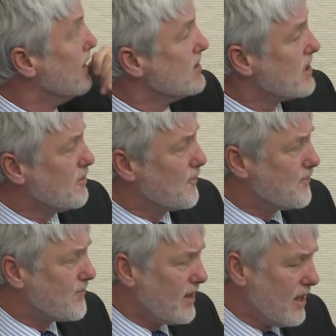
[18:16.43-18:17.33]
So,
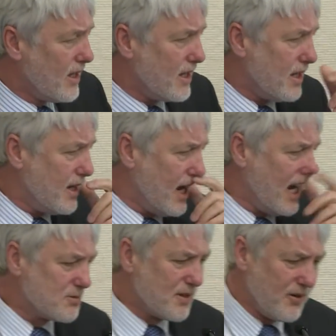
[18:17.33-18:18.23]

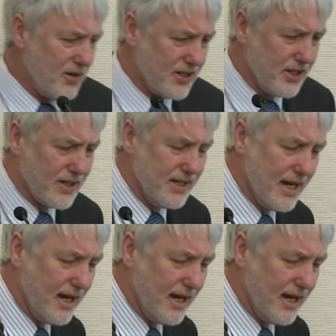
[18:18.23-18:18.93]
as we've heard, you can